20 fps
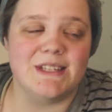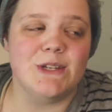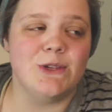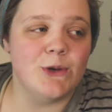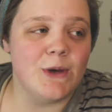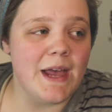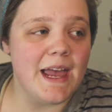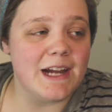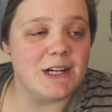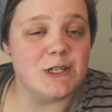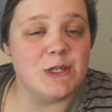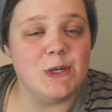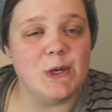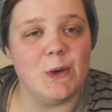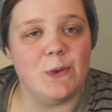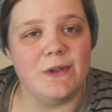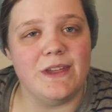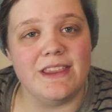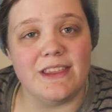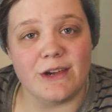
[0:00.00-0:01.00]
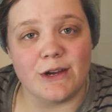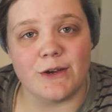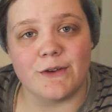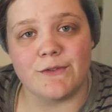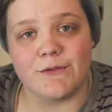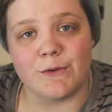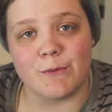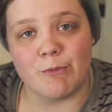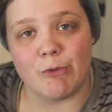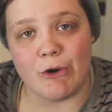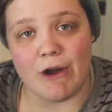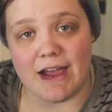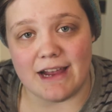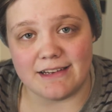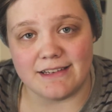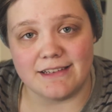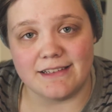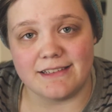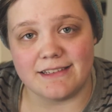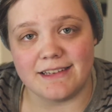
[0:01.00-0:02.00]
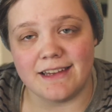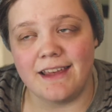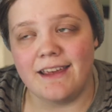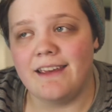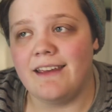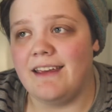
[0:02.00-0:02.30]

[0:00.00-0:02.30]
so they're actually only there for practice,